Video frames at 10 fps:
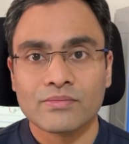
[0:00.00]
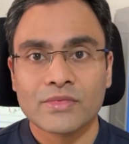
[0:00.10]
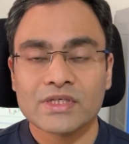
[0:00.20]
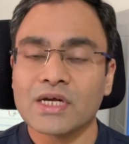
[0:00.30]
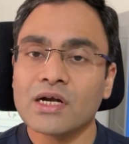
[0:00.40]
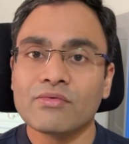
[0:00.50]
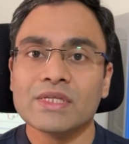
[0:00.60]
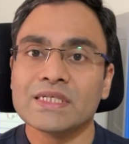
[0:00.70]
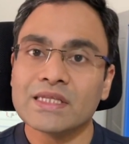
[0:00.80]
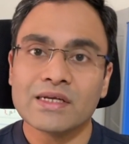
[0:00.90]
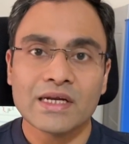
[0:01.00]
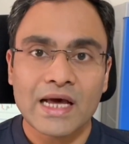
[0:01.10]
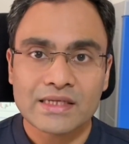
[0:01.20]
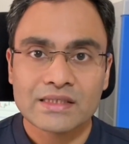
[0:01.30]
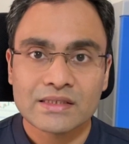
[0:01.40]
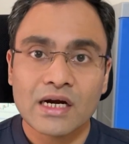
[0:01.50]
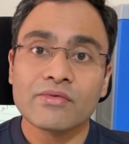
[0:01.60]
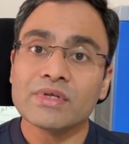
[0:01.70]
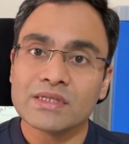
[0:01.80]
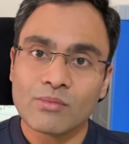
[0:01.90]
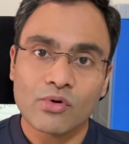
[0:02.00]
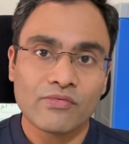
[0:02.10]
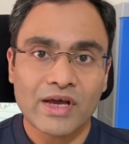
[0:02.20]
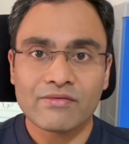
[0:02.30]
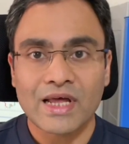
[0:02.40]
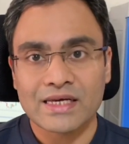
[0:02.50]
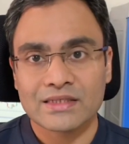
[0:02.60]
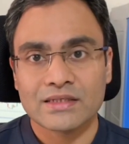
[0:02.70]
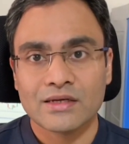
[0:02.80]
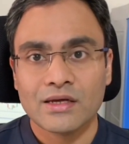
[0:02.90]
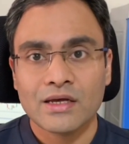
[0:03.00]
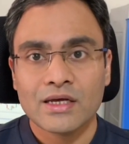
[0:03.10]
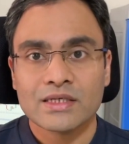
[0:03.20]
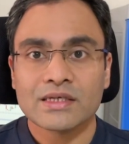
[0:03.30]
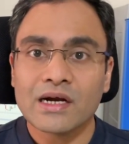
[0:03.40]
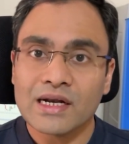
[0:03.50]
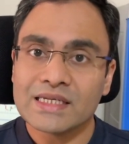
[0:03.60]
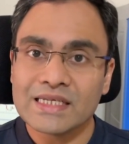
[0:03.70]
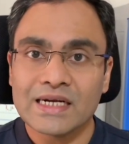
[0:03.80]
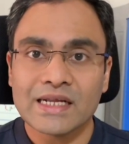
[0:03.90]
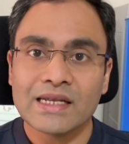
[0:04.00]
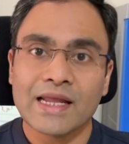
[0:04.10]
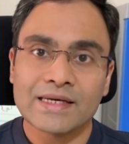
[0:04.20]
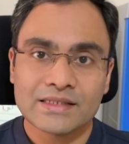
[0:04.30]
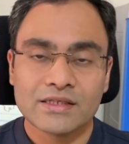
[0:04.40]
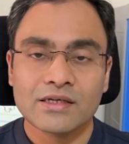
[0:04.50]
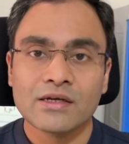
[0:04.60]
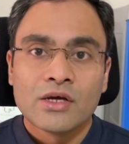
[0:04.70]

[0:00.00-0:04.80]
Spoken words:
Start with say 3 lakhs, start with about 5 lakhs, start less than 10 lakhs.